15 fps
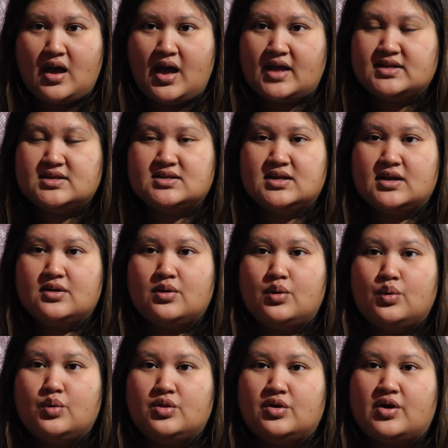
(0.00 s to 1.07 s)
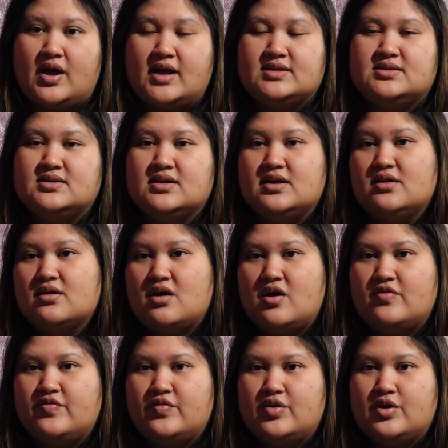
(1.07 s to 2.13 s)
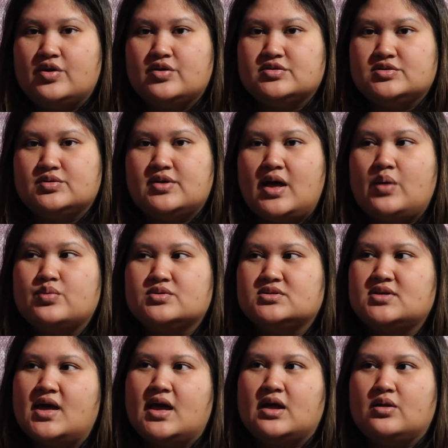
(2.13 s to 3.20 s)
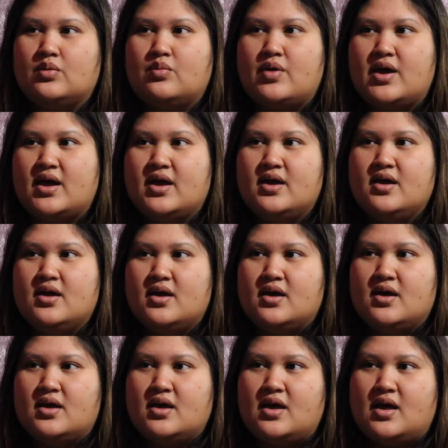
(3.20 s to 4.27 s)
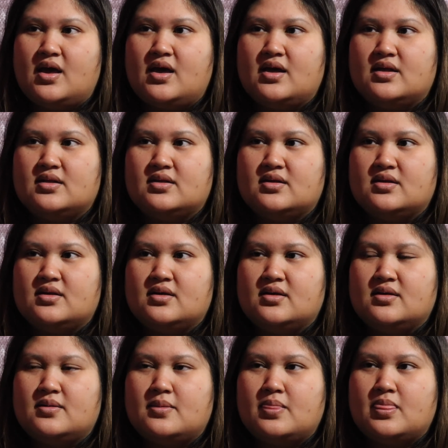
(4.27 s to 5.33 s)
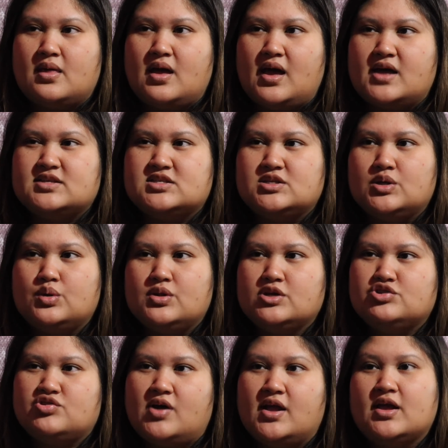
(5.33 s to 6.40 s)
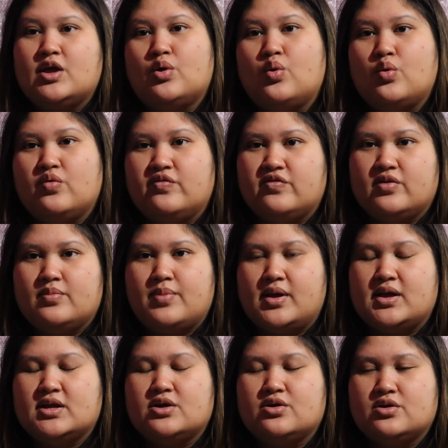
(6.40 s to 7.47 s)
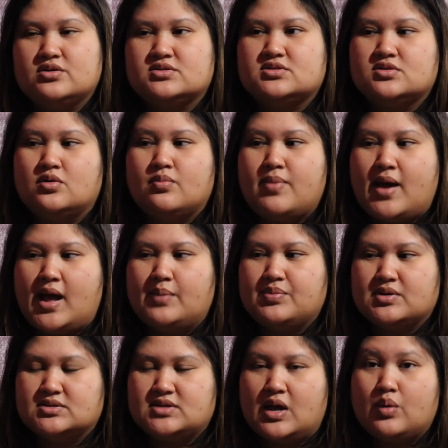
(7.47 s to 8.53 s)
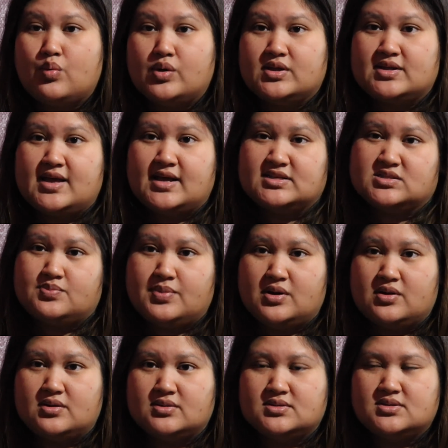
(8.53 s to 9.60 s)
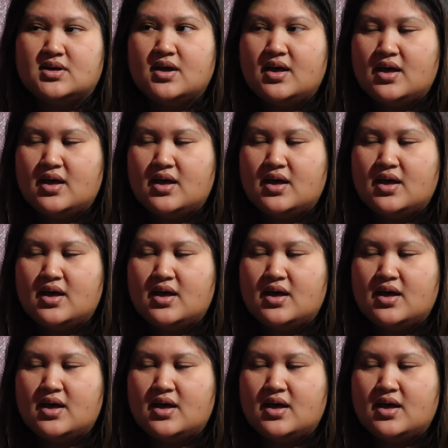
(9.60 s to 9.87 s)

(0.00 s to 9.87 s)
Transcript: I didn't get a hold or I didn't get a comfort her. So that was taken away and I slowly try to get over it, but it hurts so bad because I wanted that experience.